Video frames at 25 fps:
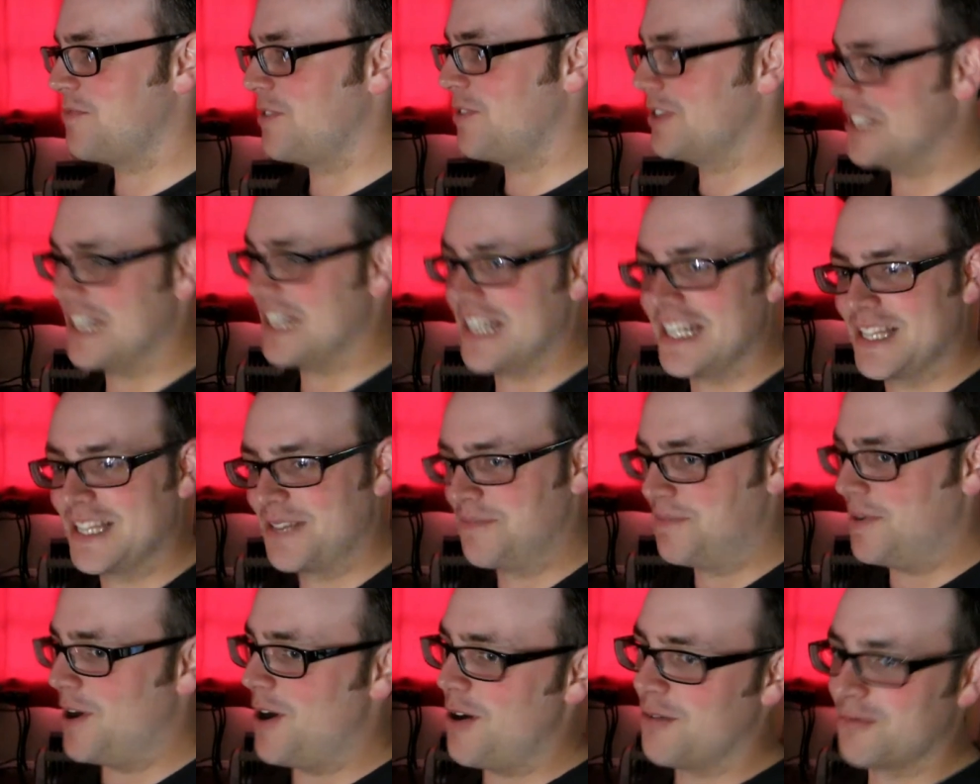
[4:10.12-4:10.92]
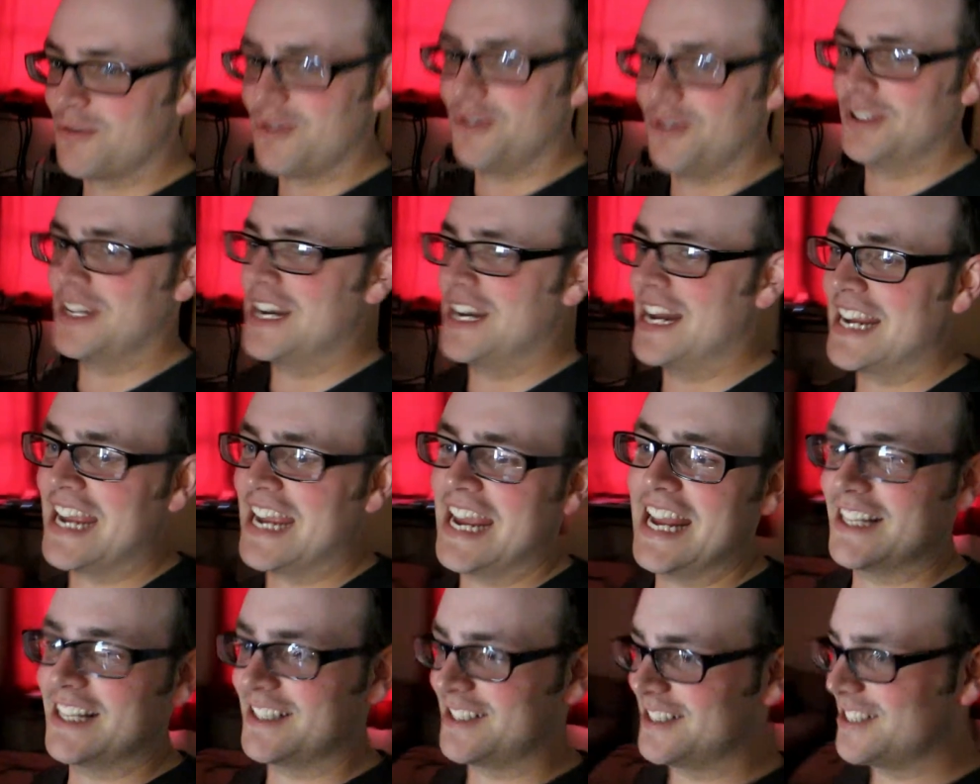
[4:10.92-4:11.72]
once I get the ball rolling, I
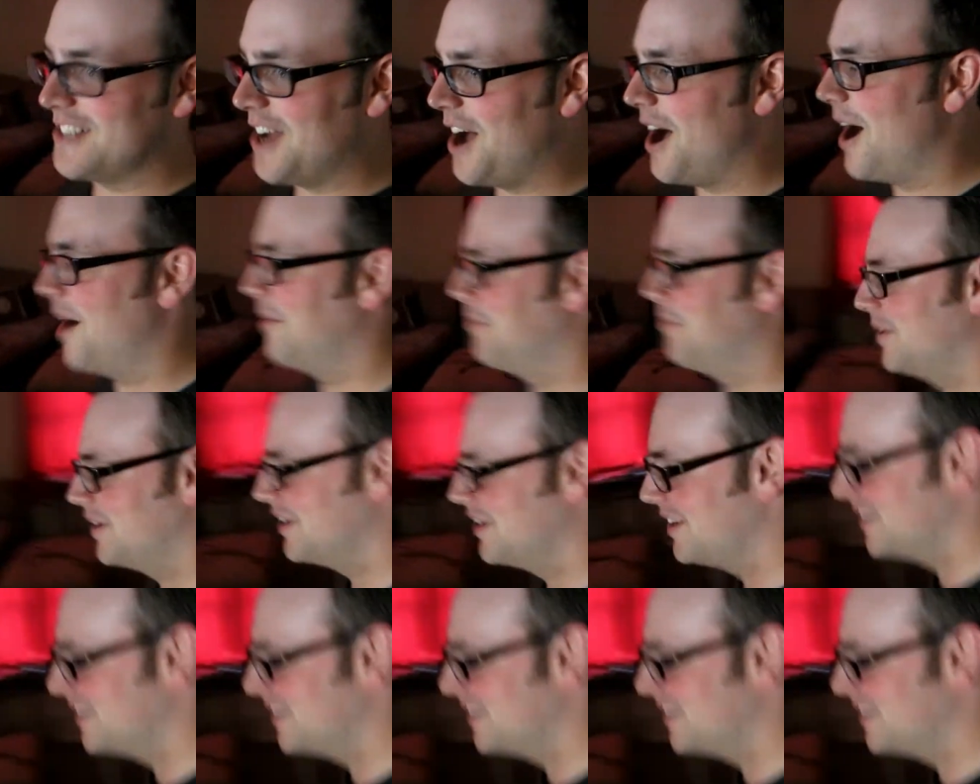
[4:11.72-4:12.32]
can't stop.